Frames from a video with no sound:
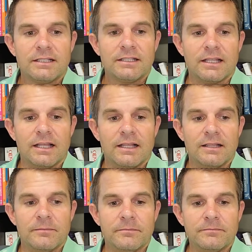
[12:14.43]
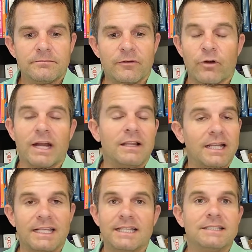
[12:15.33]
uh, before I had a lot
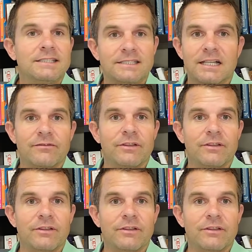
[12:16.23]
of kids and stuff.